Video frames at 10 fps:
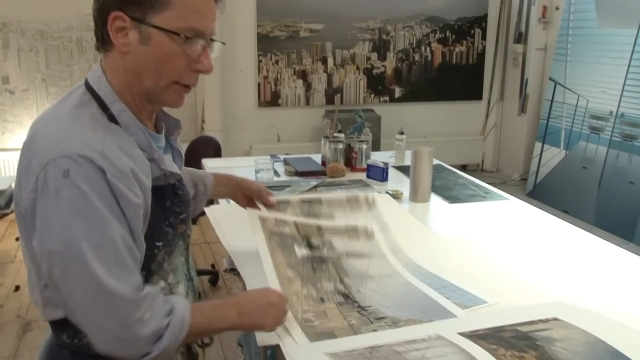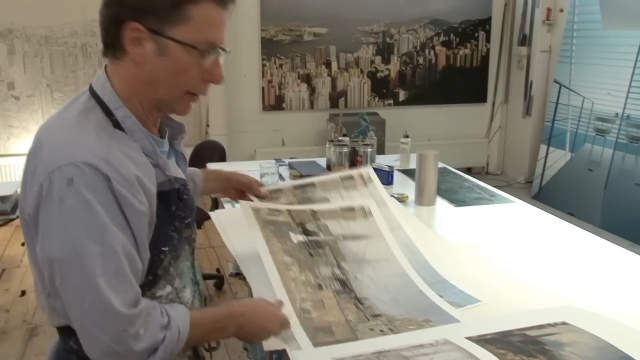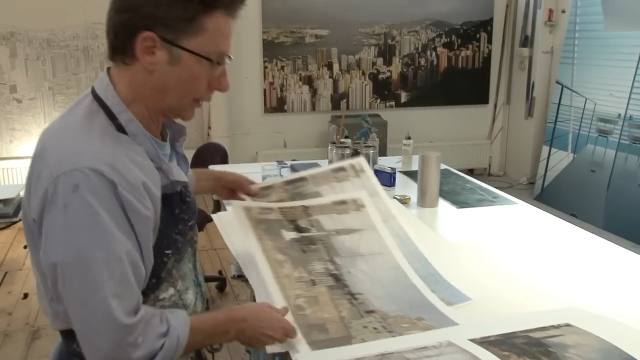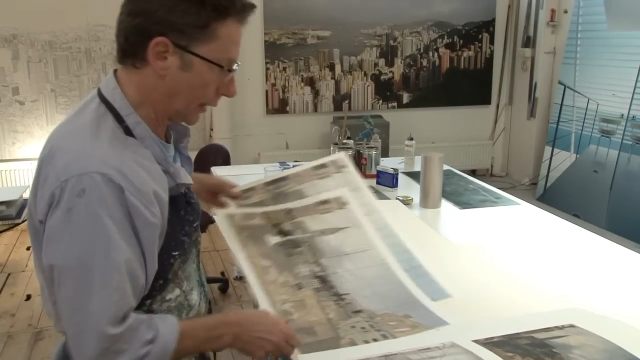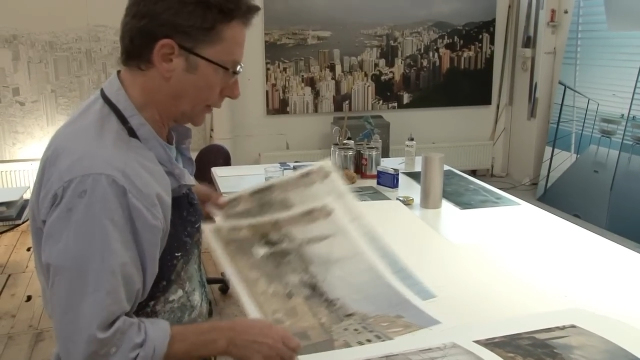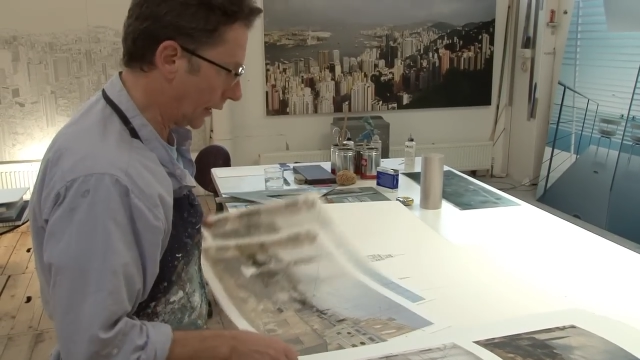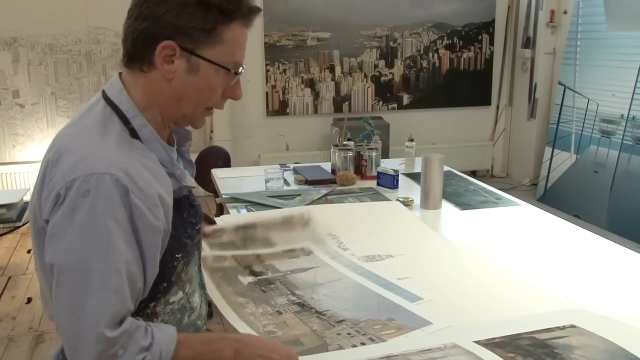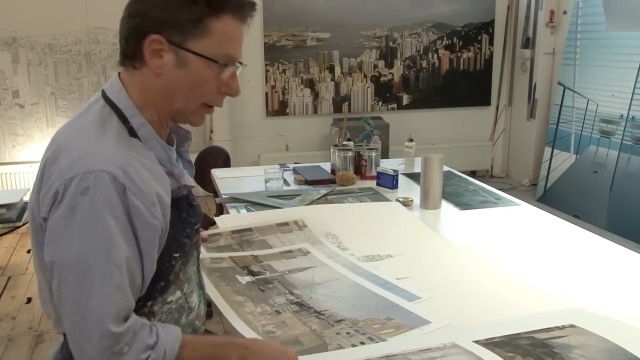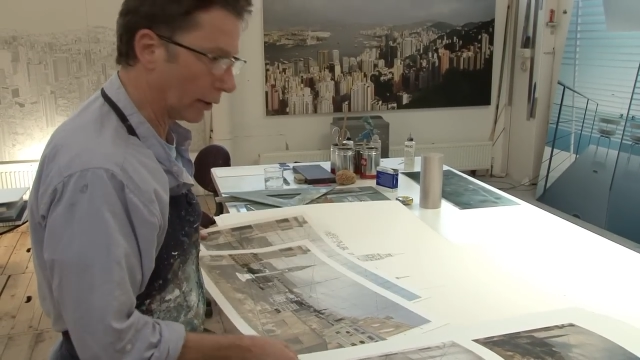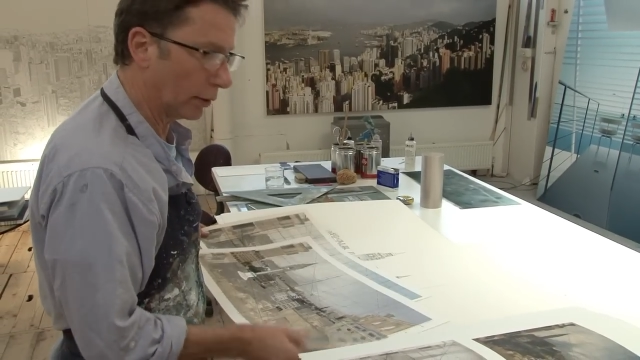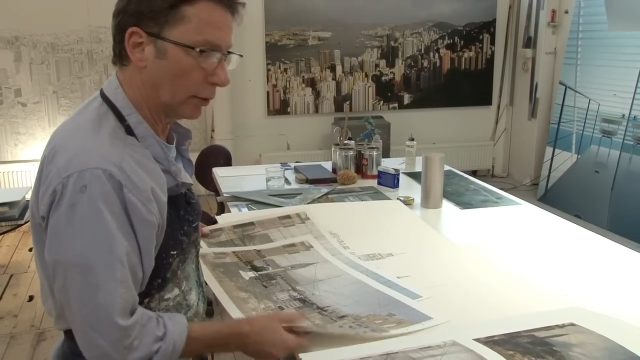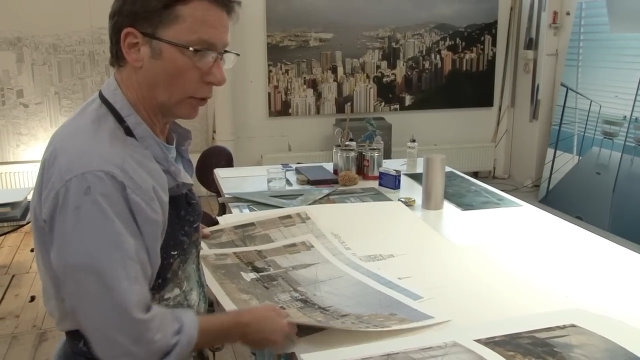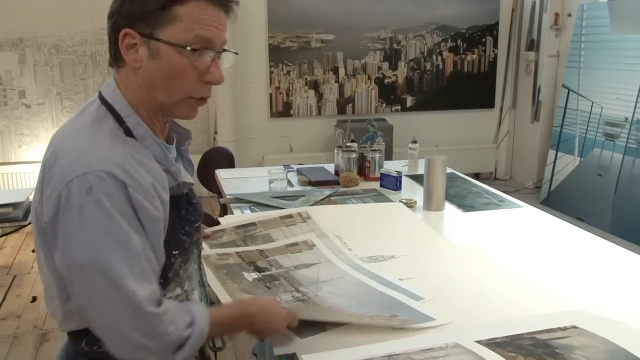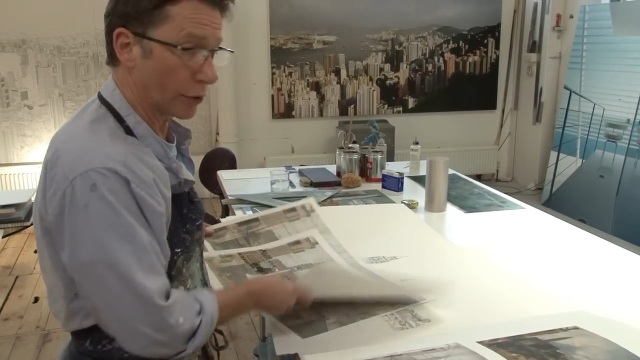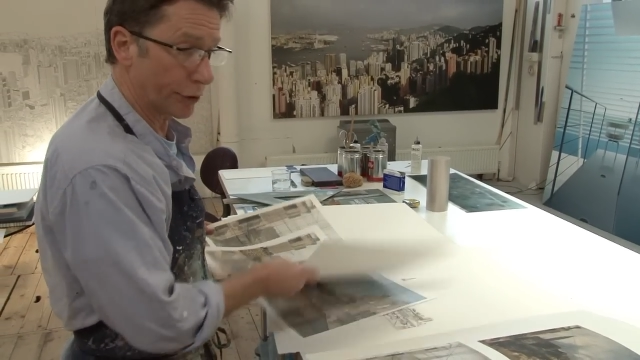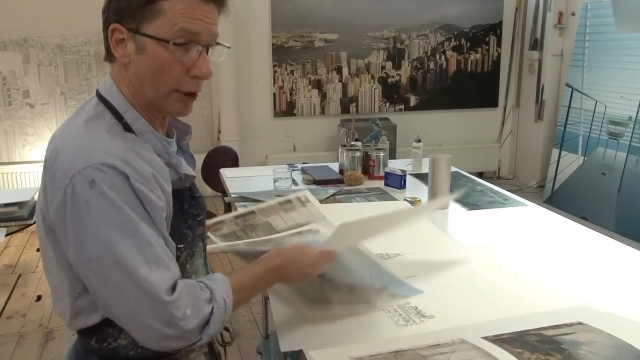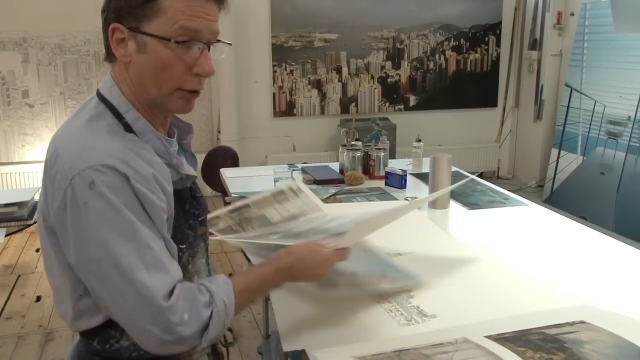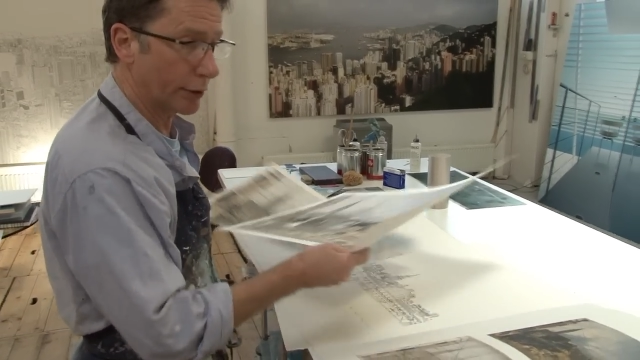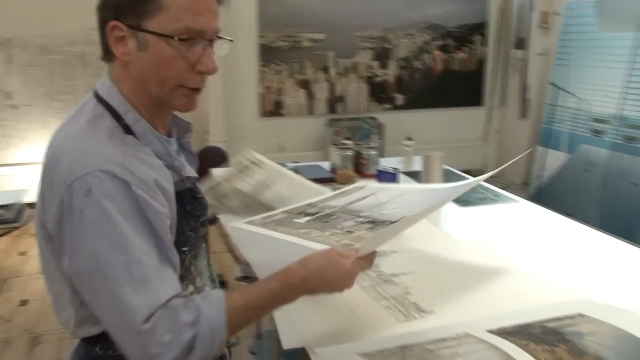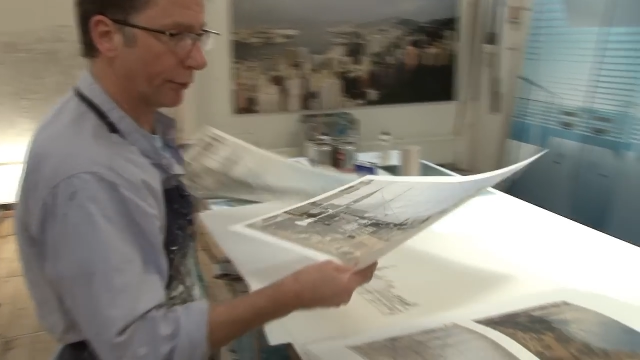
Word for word: that I'd taken, or a series of